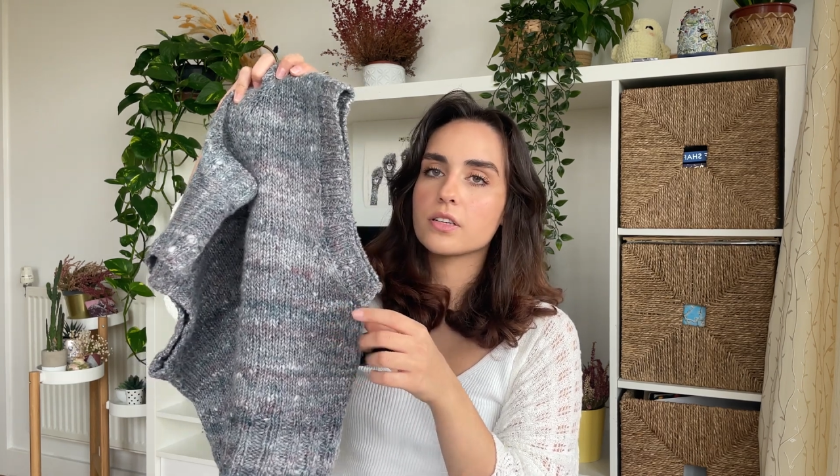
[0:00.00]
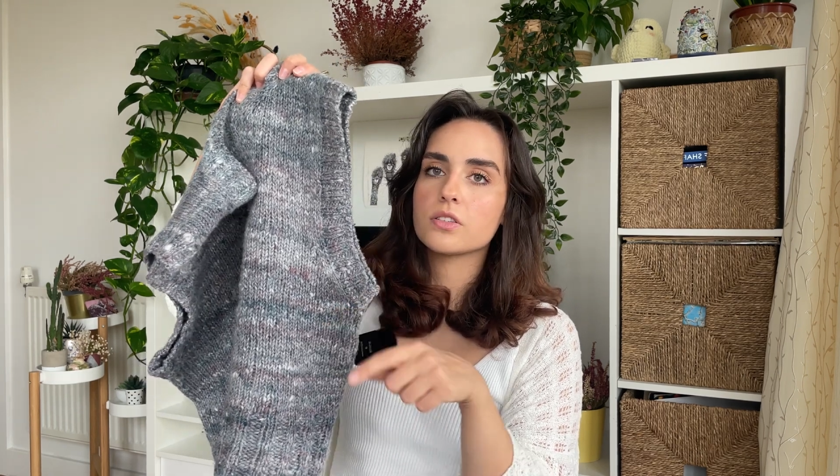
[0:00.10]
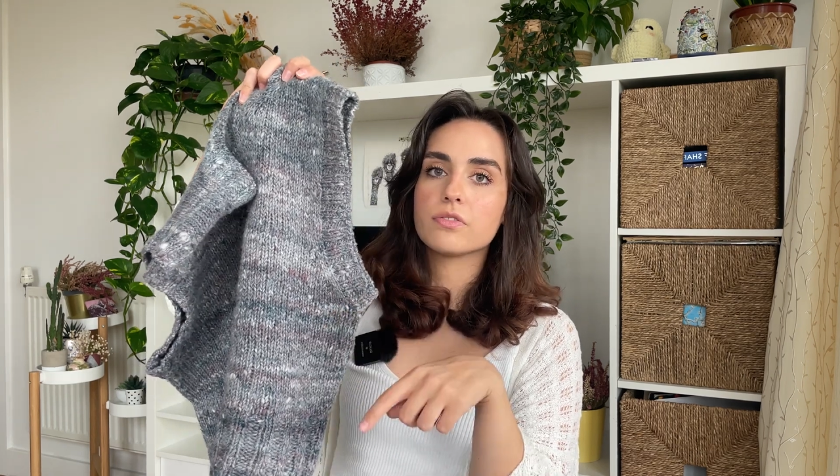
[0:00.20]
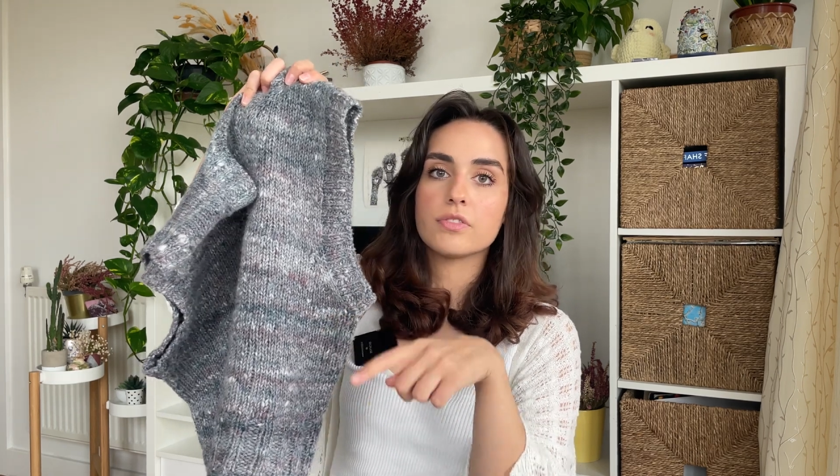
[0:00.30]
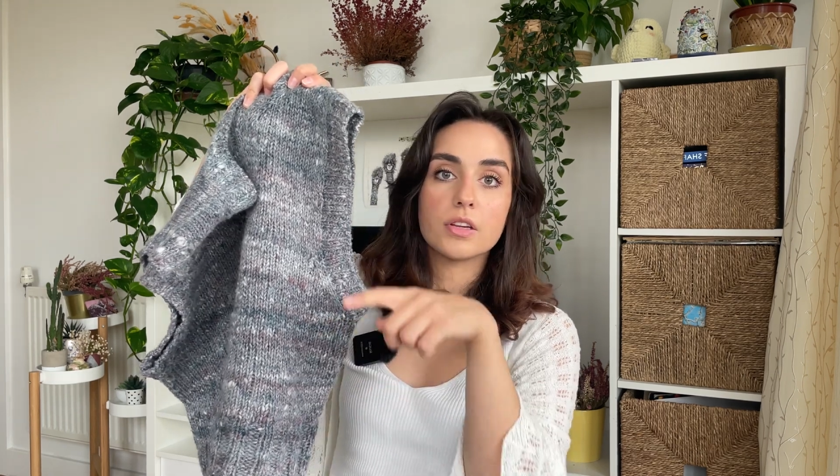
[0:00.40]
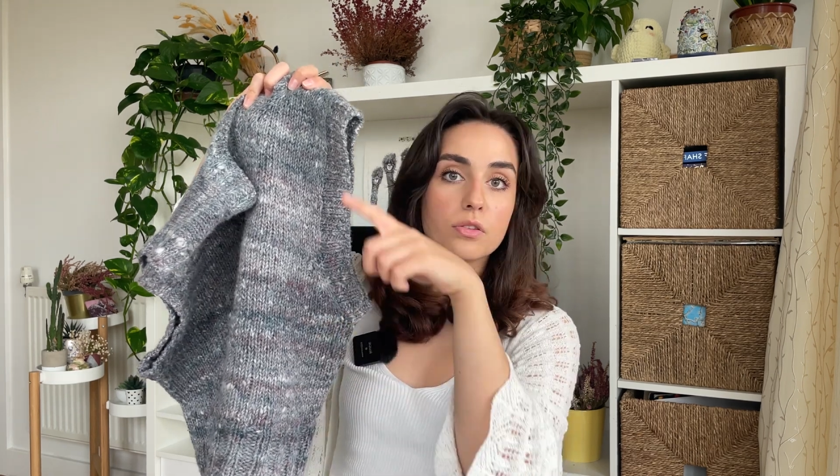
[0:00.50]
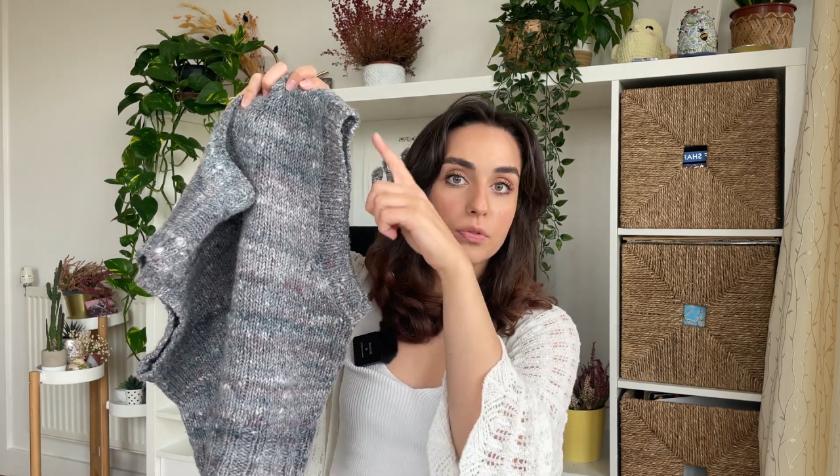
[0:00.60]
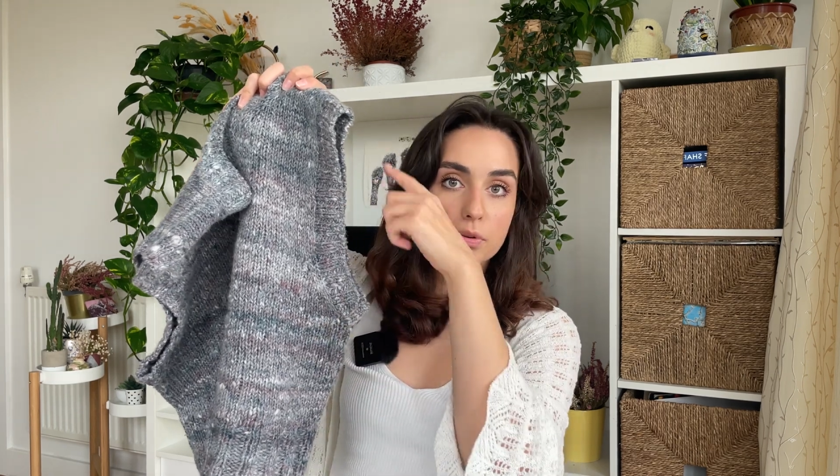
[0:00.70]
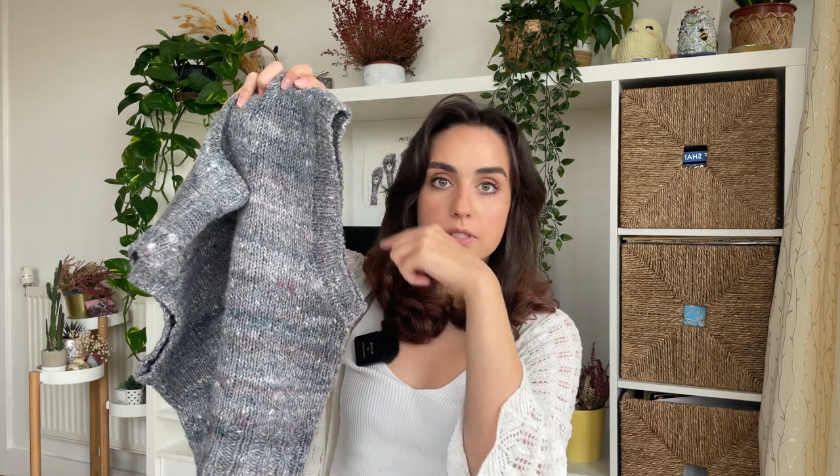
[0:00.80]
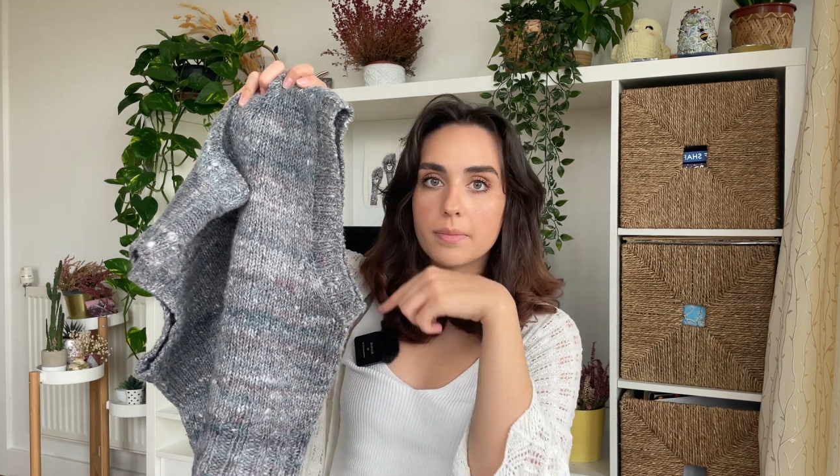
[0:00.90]
to feed
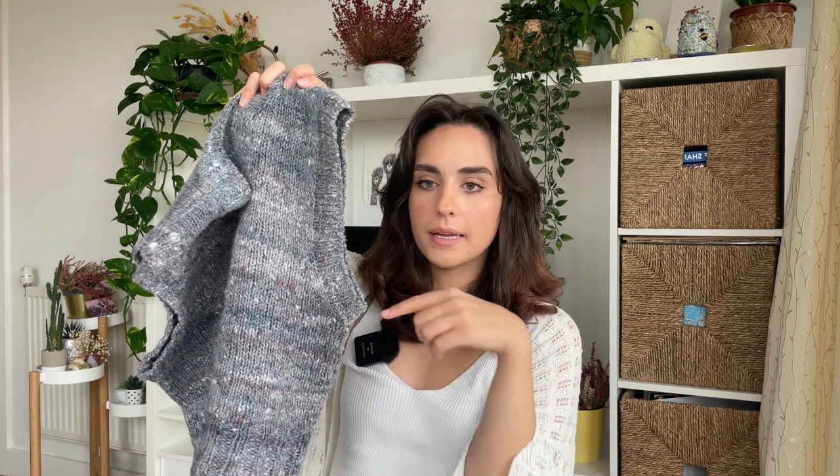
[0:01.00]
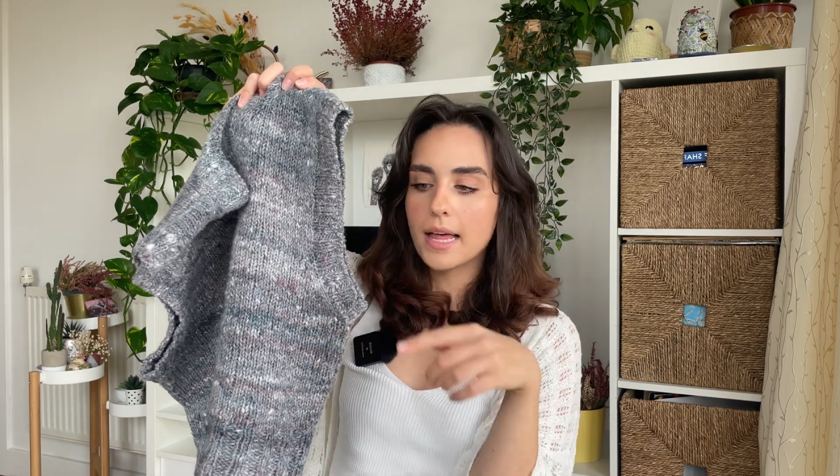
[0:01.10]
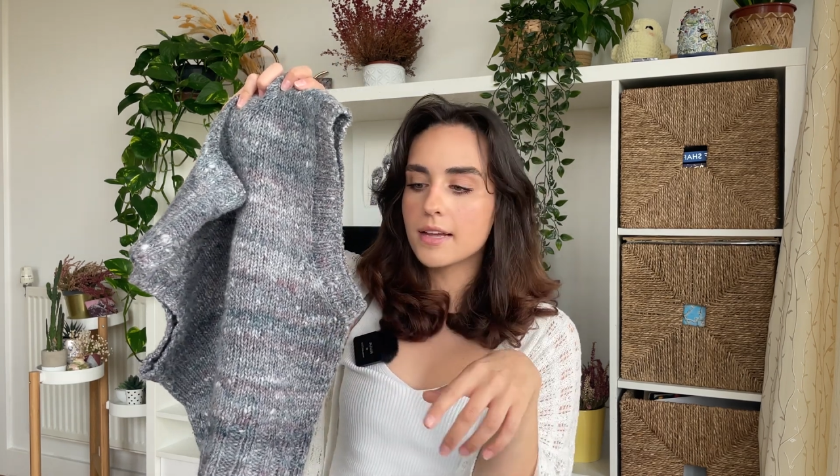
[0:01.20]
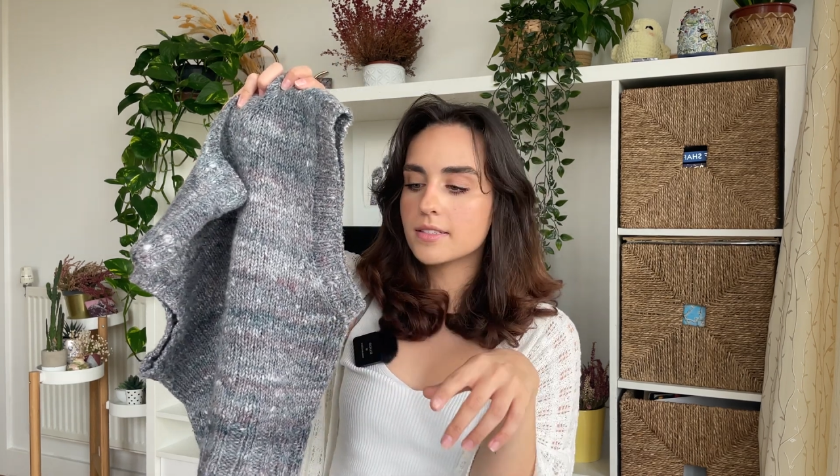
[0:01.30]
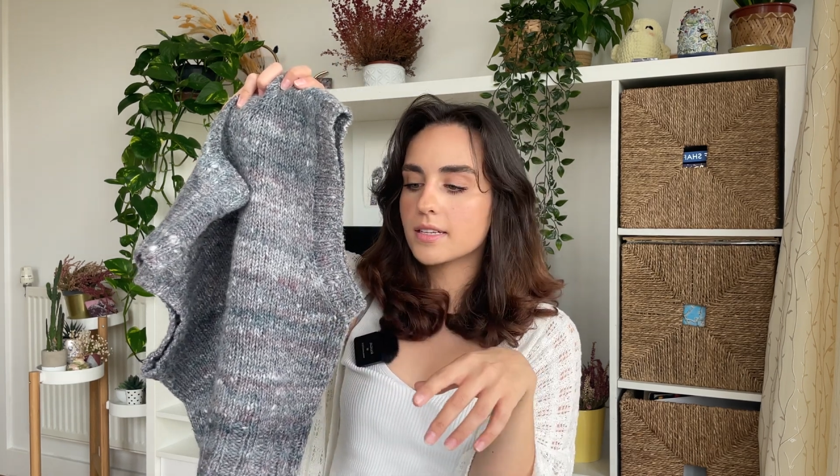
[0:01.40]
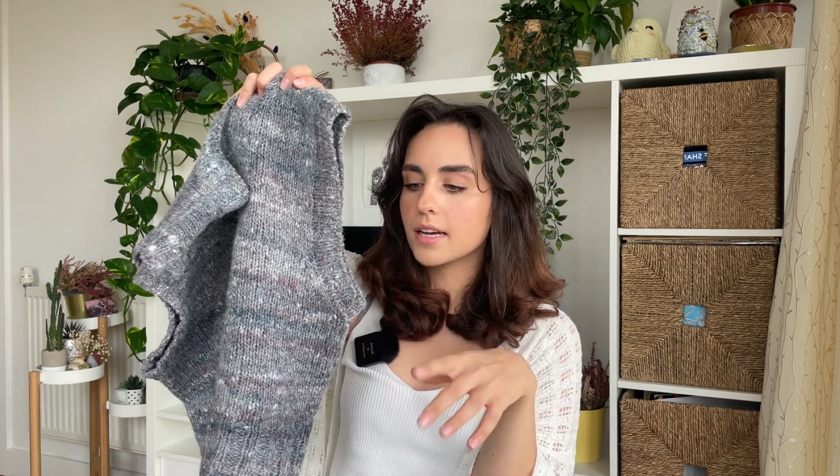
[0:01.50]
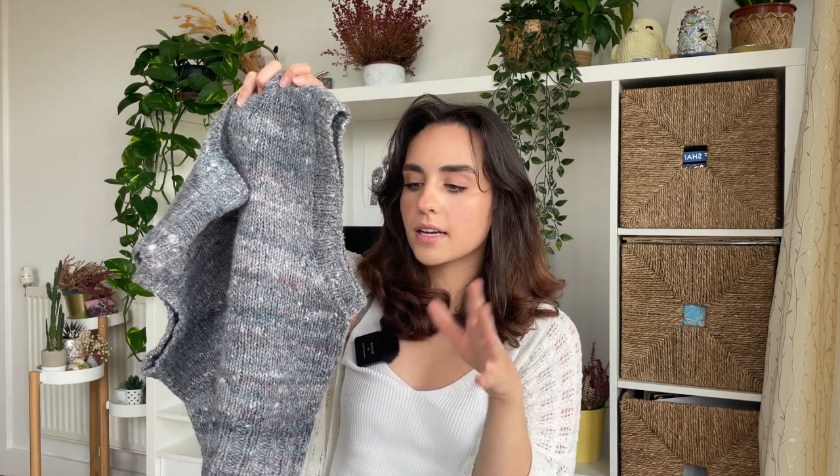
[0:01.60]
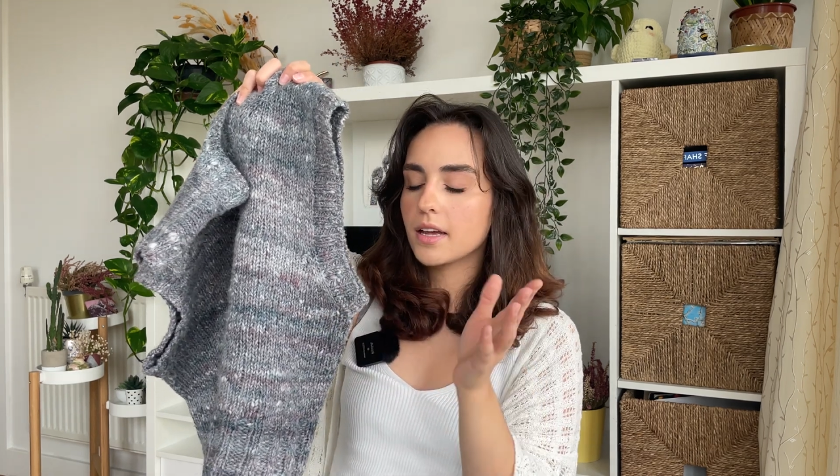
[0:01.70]
through some elastic